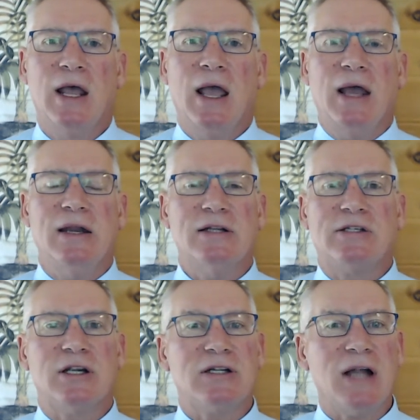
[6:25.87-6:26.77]
And his
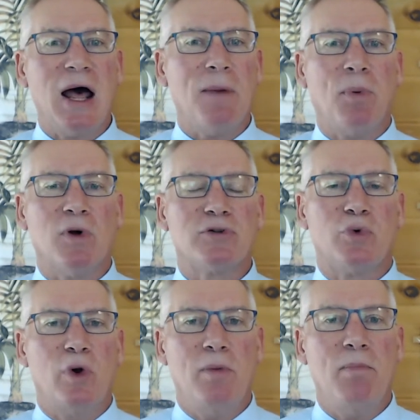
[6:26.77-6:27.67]
disciples
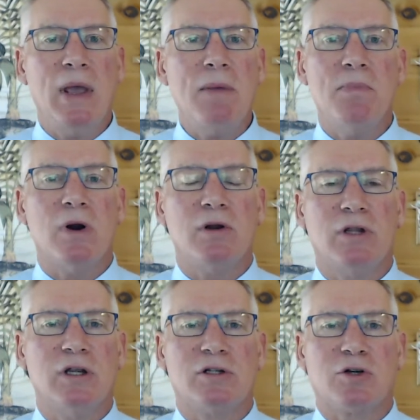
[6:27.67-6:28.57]
remembered
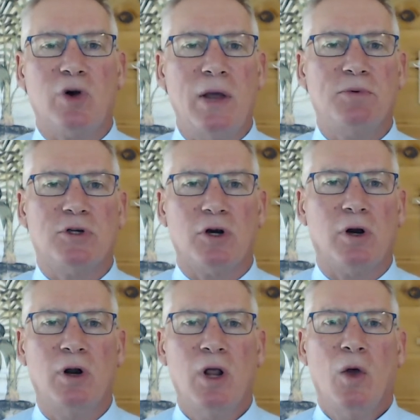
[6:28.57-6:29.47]
this scripture